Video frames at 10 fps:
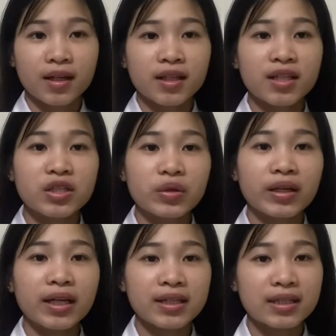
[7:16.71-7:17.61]
It's
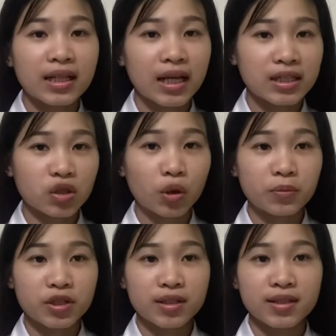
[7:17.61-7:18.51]
ranked as the last
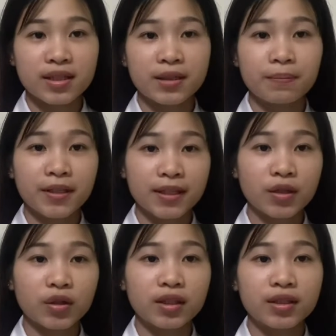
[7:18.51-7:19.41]
options in the pecking
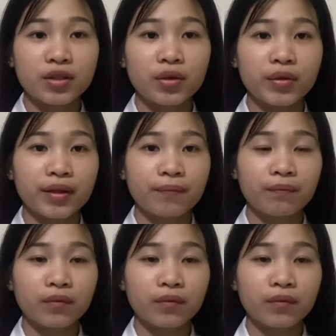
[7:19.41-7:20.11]
order theory.